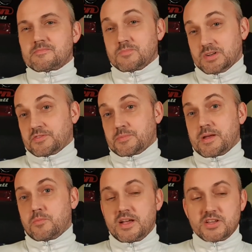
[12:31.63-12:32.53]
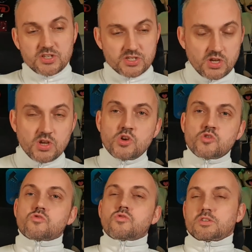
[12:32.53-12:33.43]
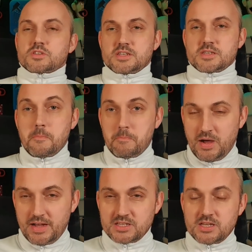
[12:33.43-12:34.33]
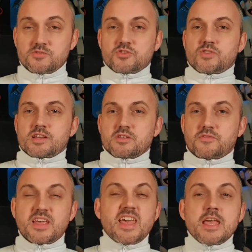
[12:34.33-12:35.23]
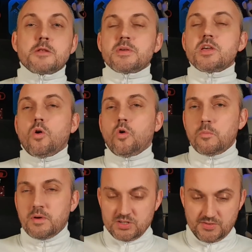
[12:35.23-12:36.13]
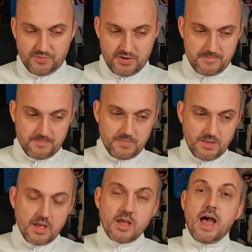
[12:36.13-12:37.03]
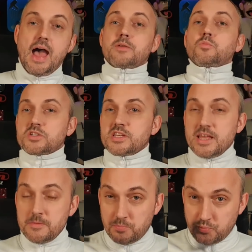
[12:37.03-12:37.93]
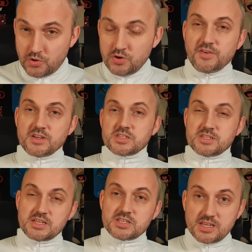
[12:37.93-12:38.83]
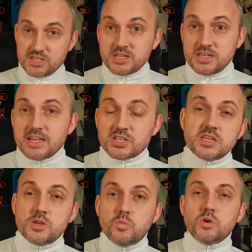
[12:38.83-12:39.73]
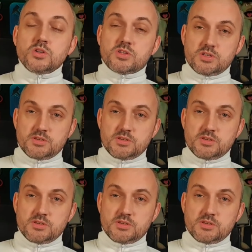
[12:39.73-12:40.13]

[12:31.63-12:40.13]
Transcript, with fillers: We'll have to pay him wages, granted. But in terms of a transfer fee, he'd be almost free. And would he improve us this season? Yes, he would.